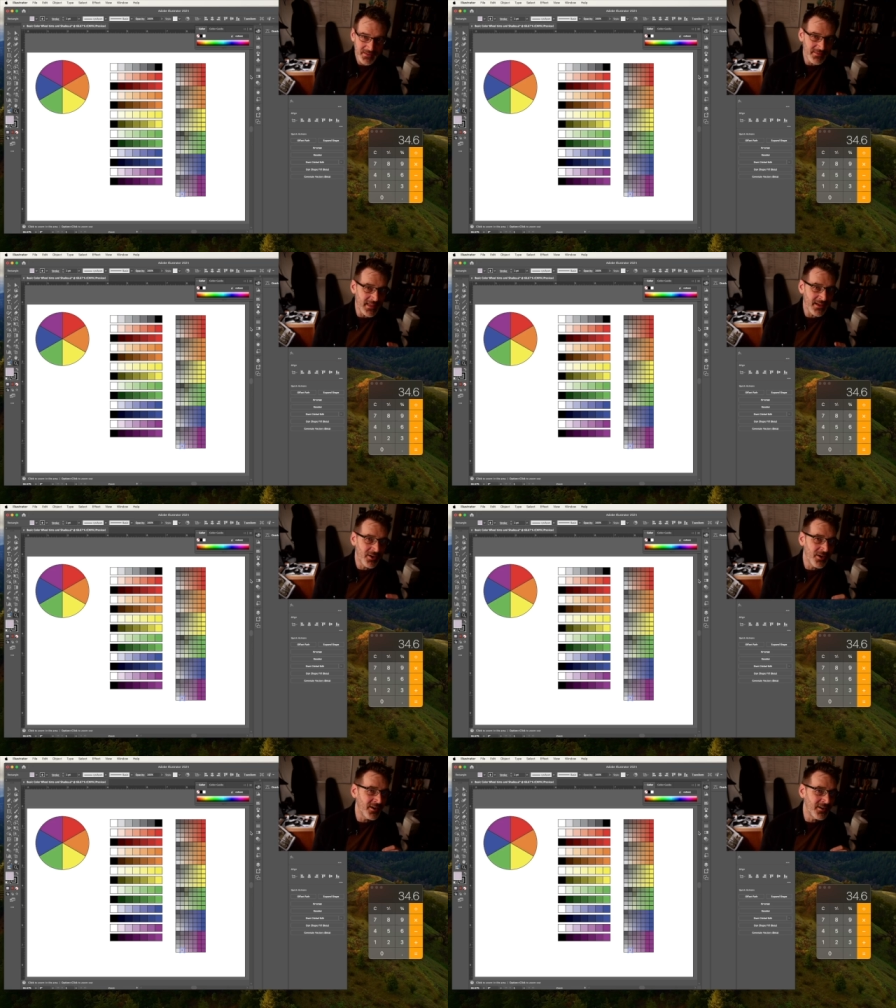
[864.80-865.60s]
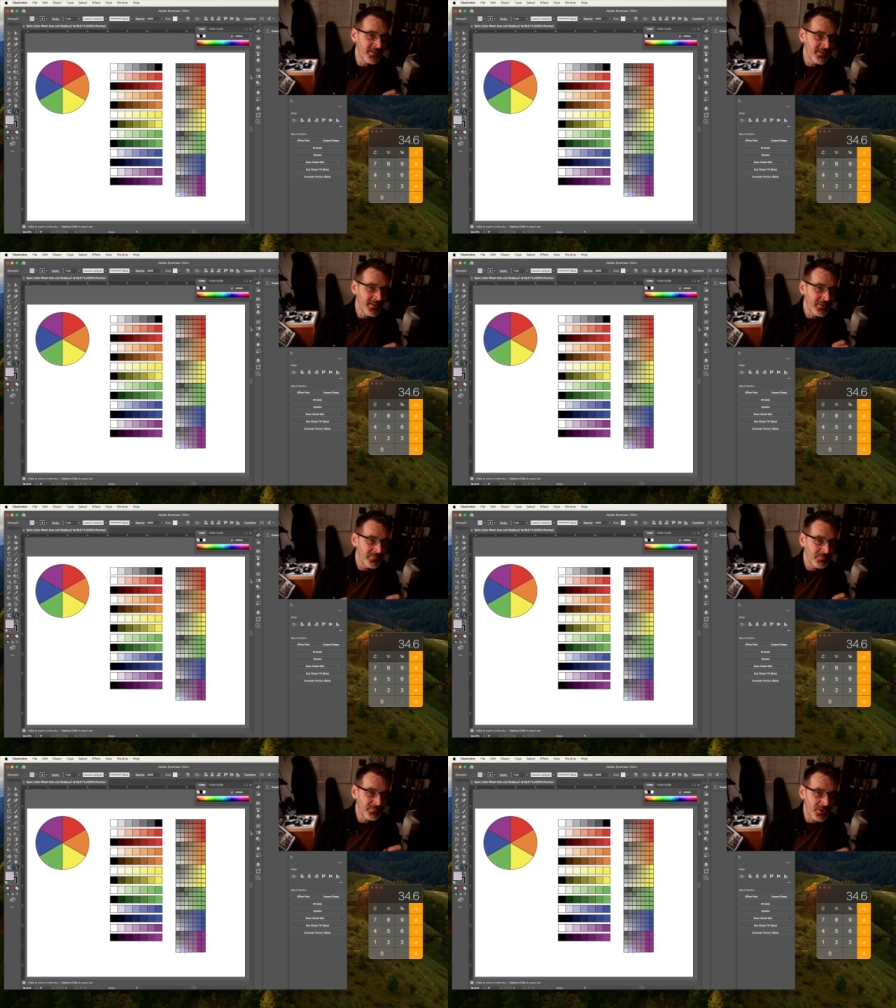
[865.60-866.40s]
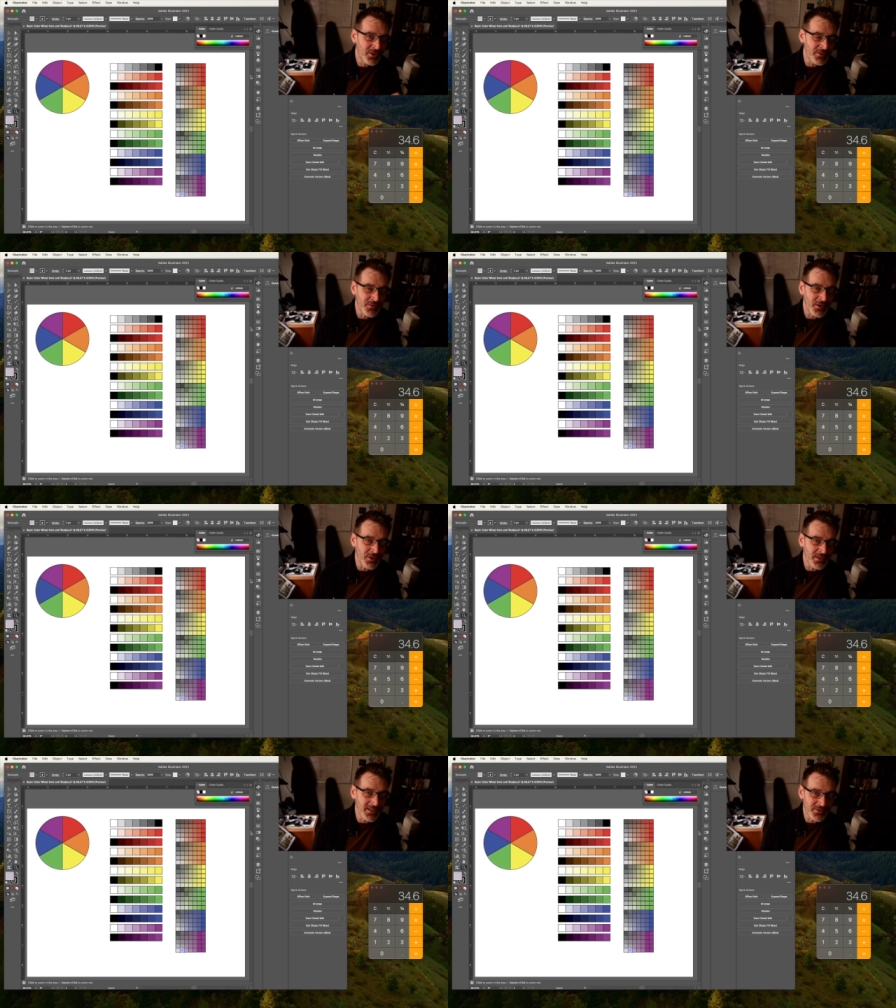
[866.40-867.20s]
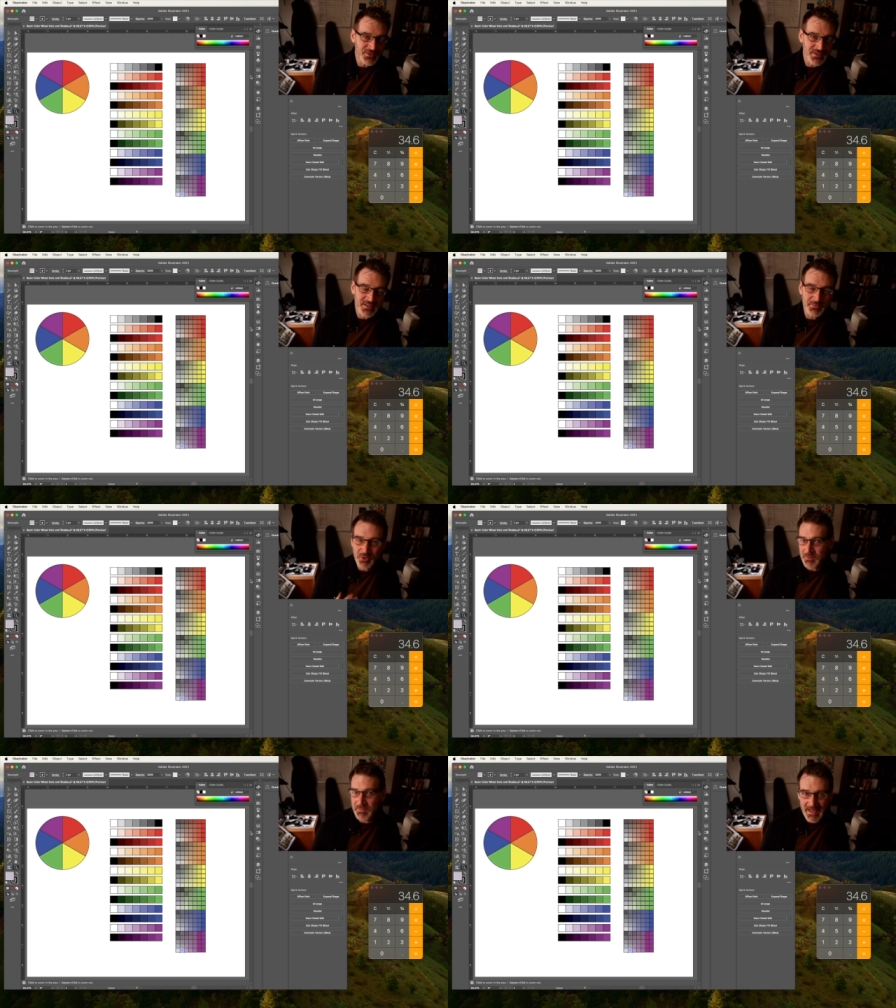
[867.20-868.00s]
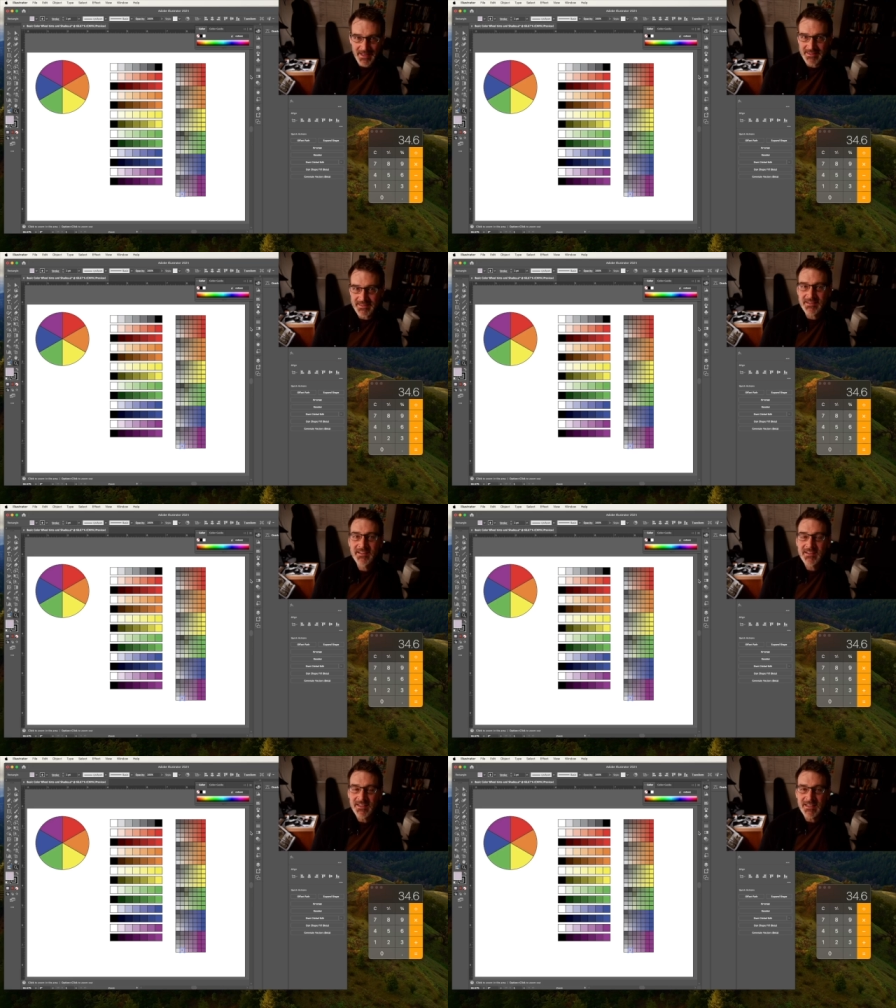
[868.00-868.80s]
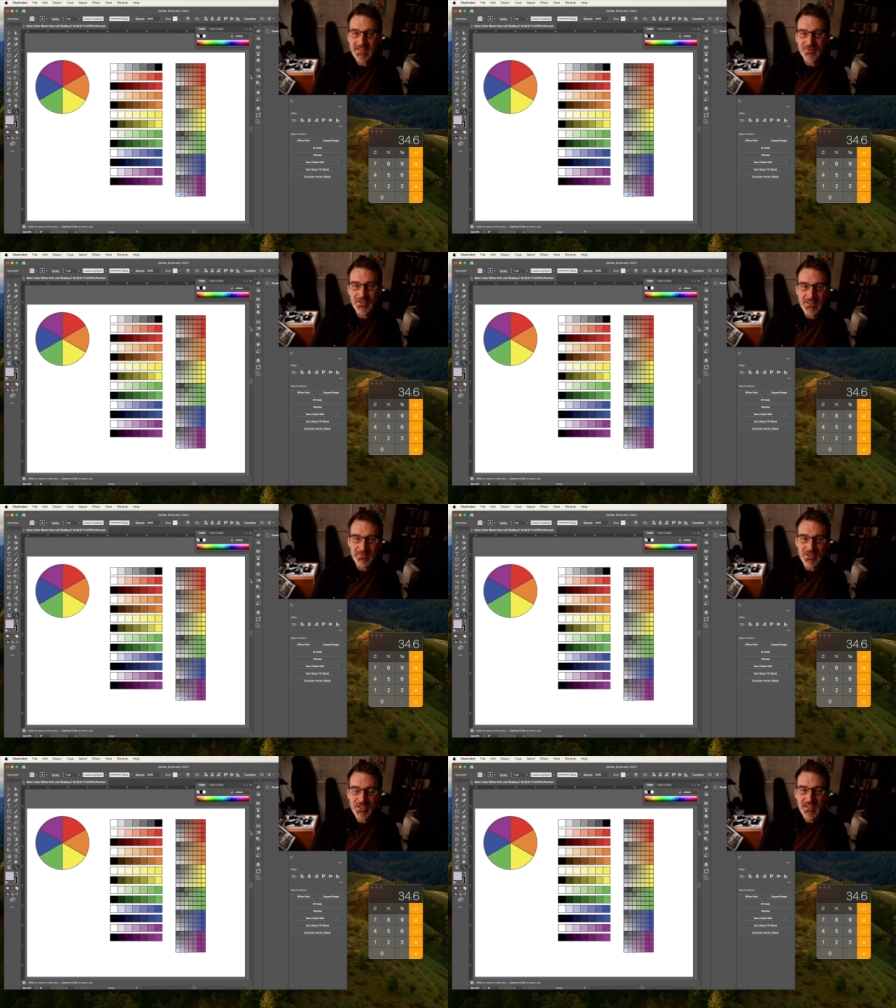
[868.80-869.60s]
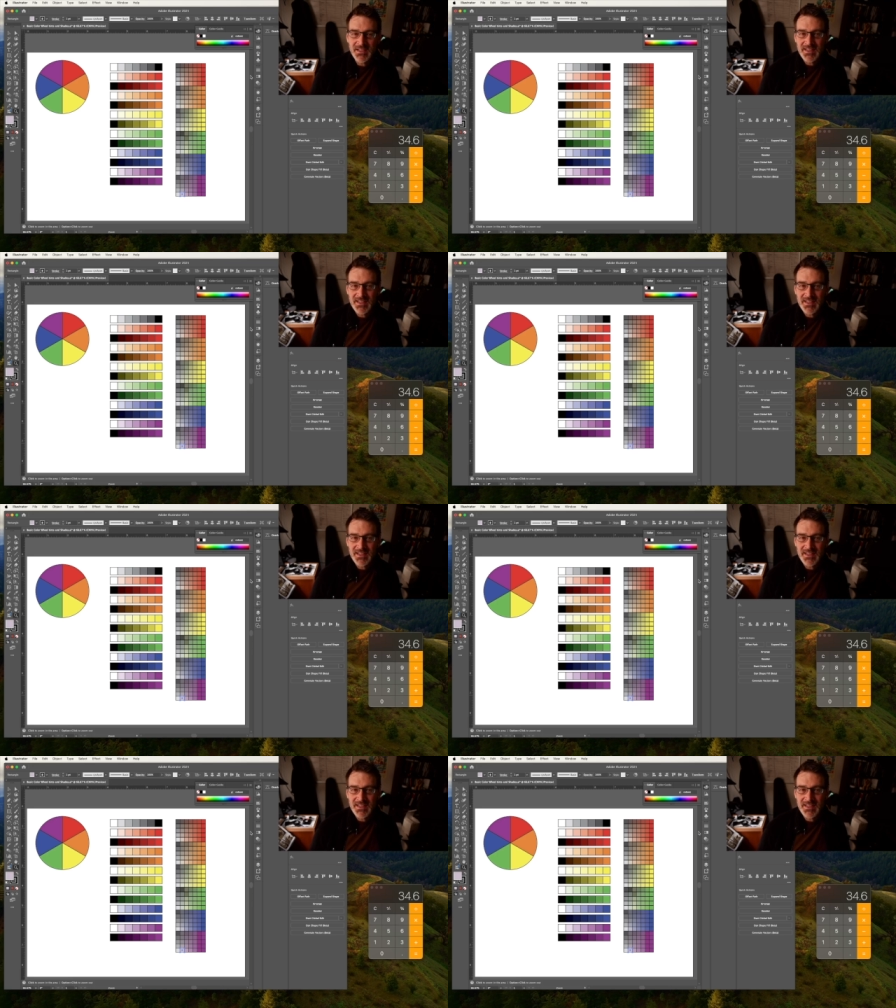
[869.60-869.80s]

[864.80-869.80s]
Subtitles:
that are part of our color system or our palette in a given image